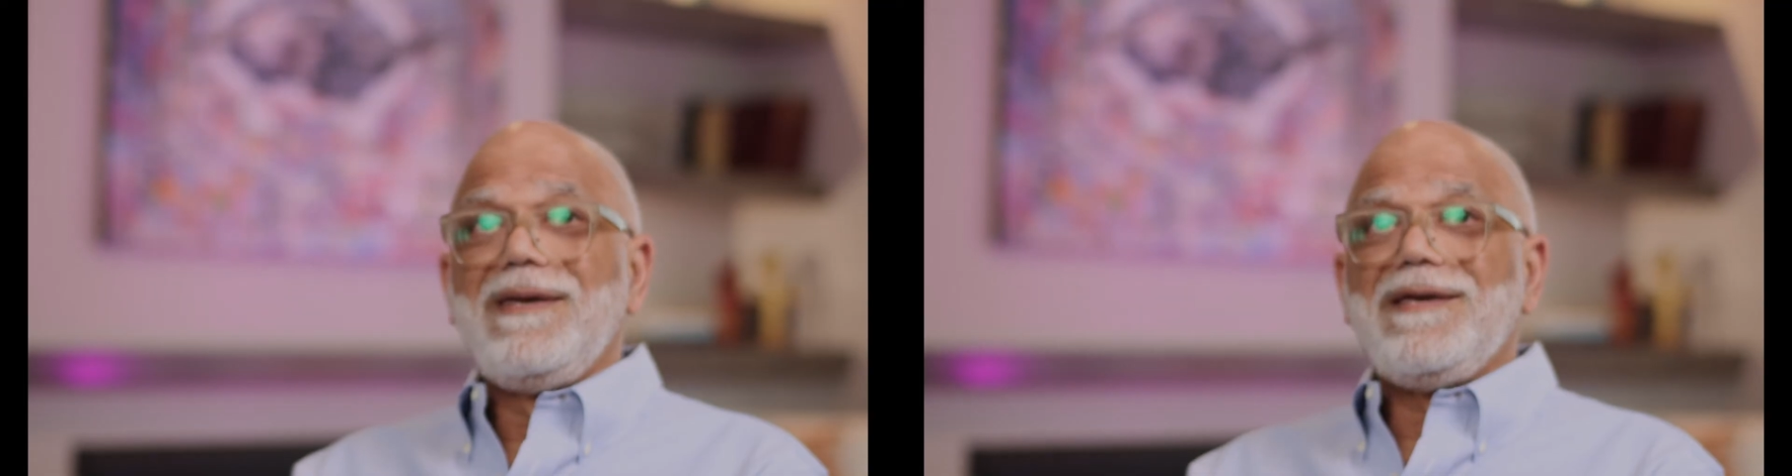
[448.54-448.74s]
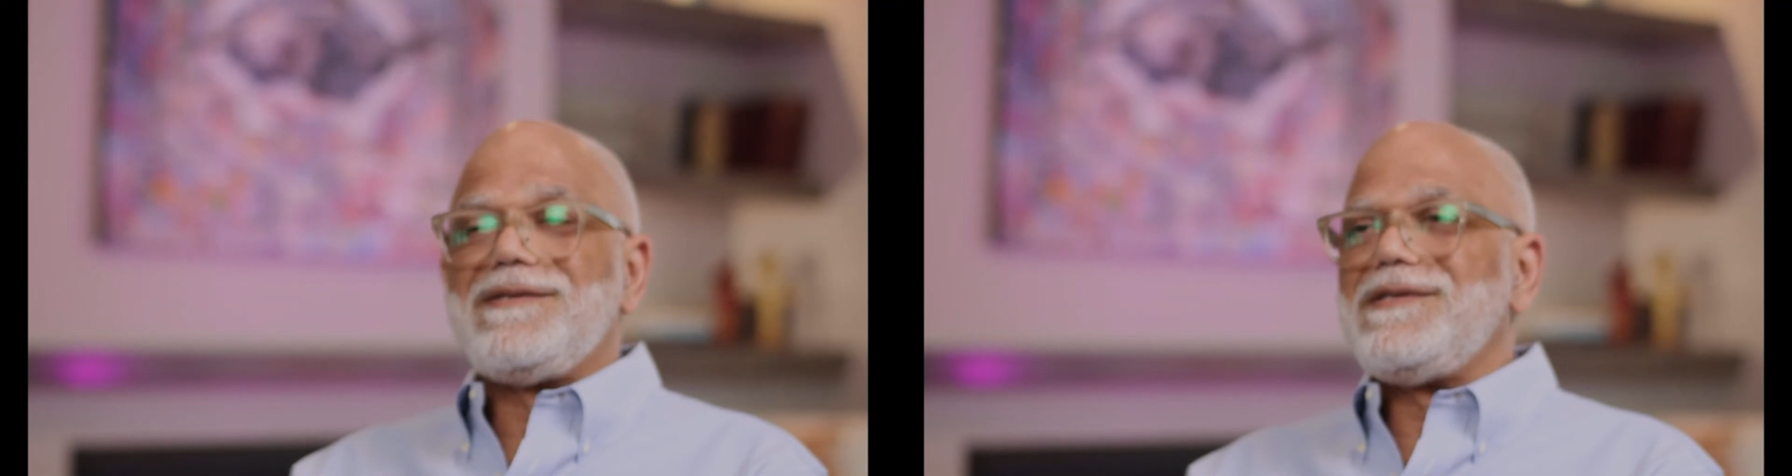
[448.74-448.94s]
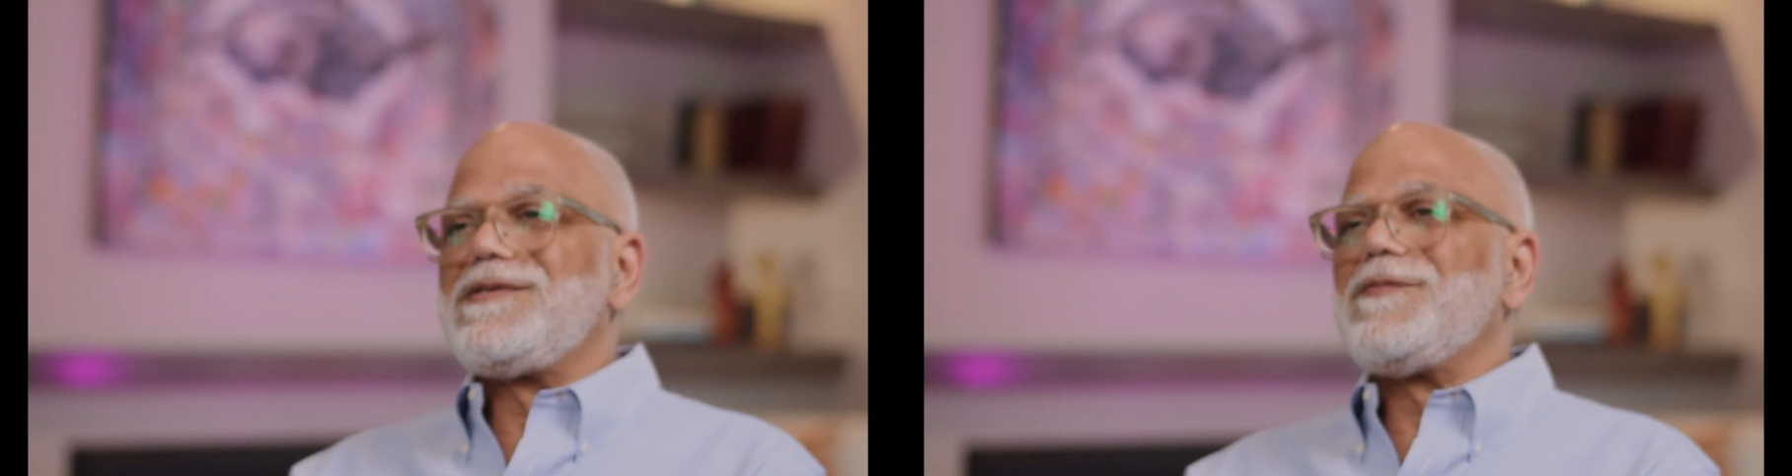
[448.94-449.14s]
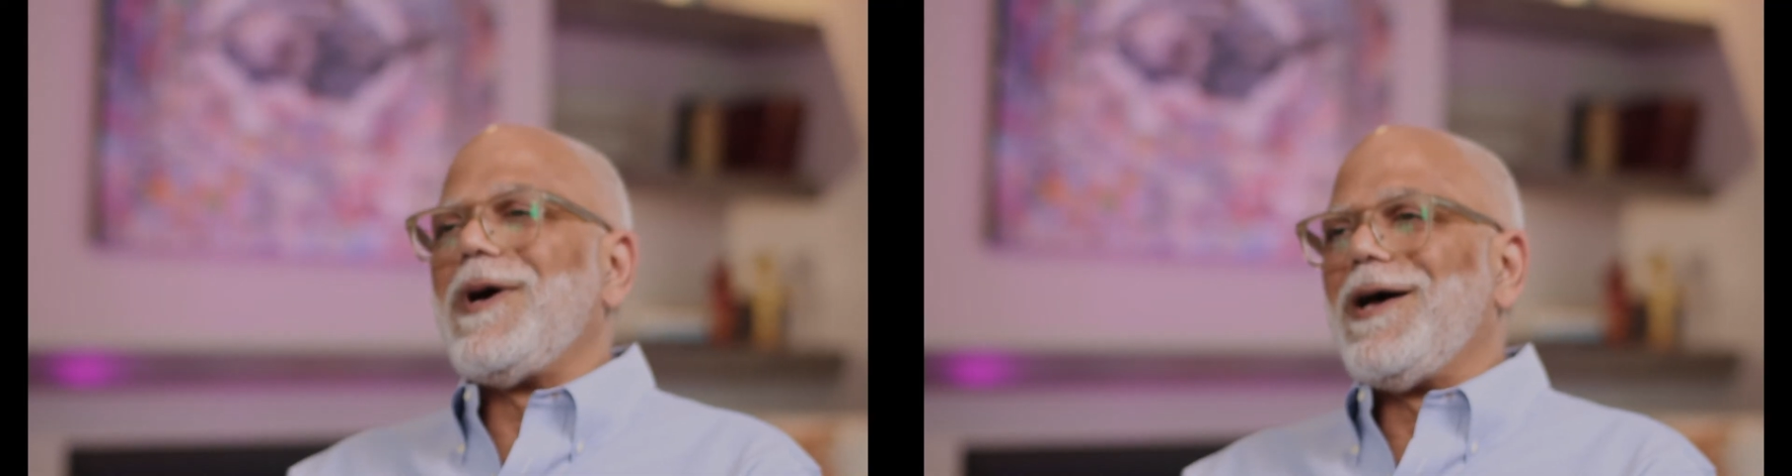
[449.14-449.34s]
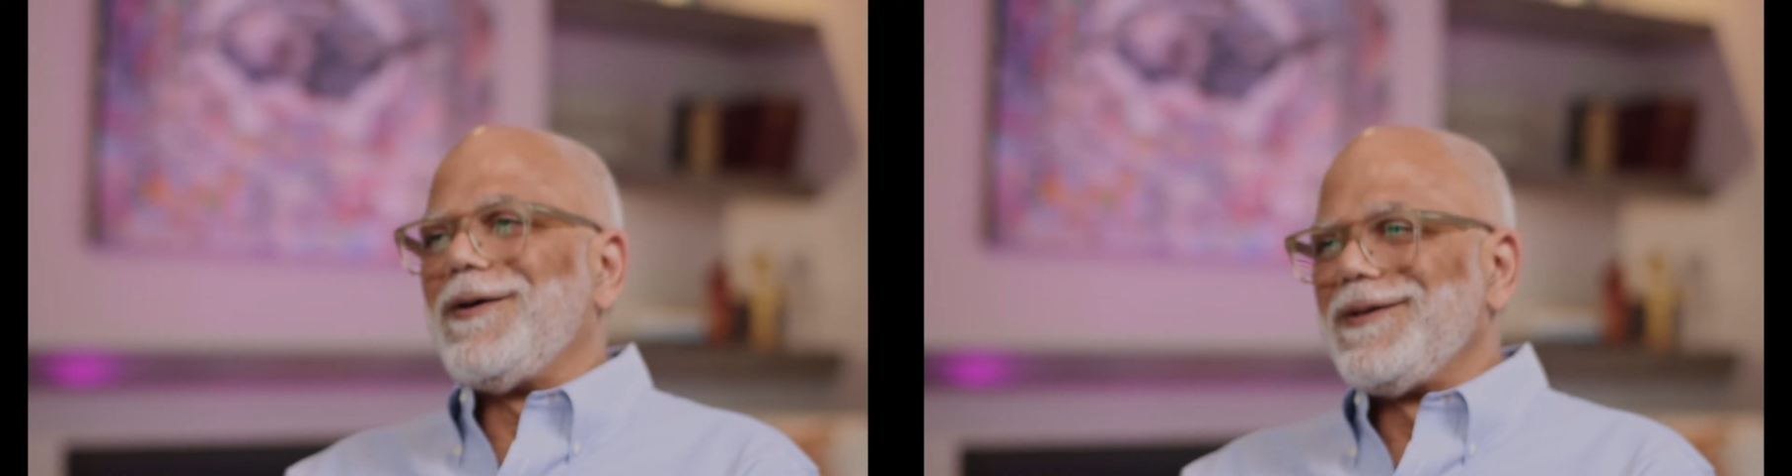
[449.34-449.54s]
And she
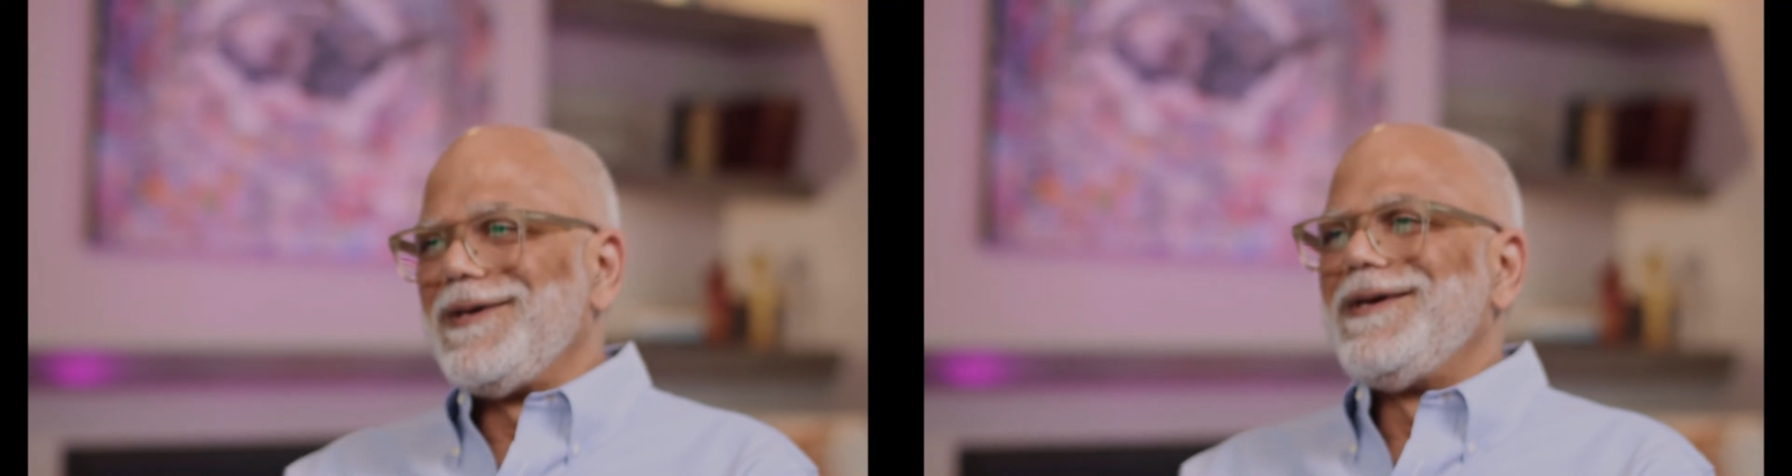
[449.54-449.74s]
smiled